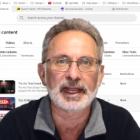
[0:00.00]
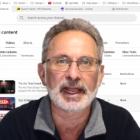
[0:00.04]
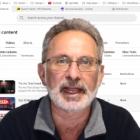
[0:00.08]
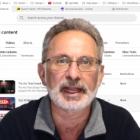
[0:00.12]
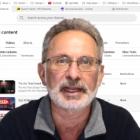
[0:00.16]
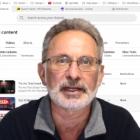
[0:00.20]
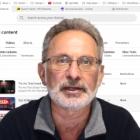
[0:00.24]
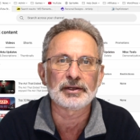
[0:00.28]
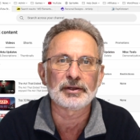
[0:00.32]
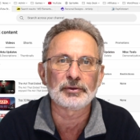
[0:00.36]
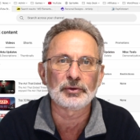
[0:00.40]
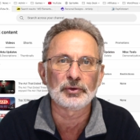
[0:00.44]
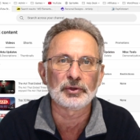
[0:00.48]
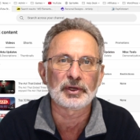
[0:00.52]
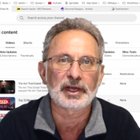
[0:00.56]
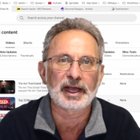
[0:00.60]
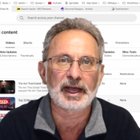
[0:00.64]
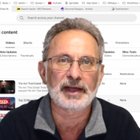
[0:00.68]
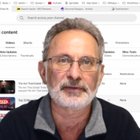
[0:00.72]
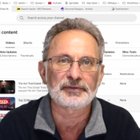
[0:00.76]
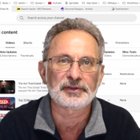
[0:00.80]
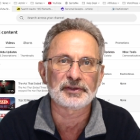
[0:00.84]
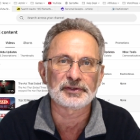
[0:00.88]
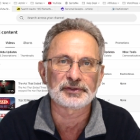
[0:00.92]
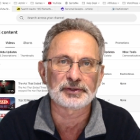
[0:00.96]
and look
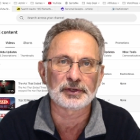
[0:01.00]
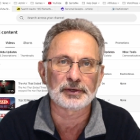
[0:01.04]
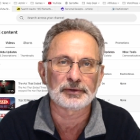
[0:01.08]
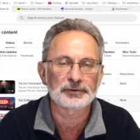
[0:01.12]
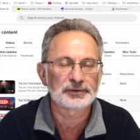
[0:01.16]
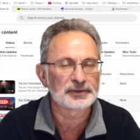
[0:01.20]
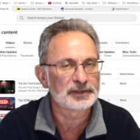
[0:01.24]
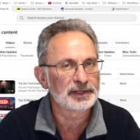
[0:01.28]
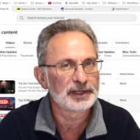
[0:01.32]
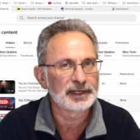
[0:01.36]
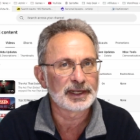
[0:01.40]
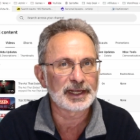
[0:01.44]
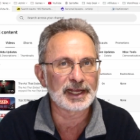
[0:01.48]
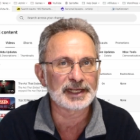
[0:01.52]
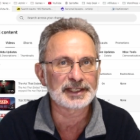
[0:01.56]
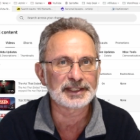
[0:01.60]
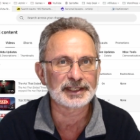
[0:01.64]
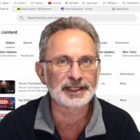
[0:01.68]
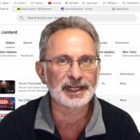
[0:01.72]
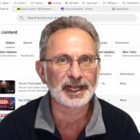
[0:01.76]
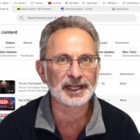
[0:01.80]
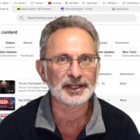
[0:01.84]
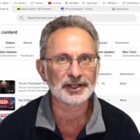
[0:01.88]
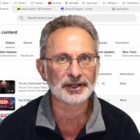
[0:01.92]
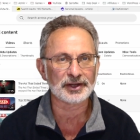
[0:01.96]
after yourselves. Catch you
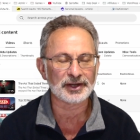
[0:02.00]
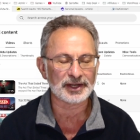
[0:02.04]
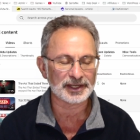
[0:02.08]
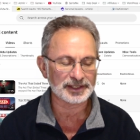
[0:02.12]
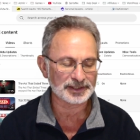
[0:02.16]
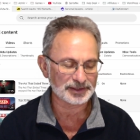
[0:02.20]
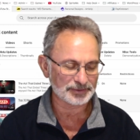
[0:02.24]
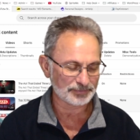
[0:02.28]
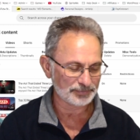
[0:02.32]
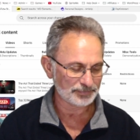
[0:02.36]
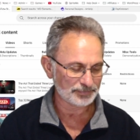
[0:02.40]
later, guys.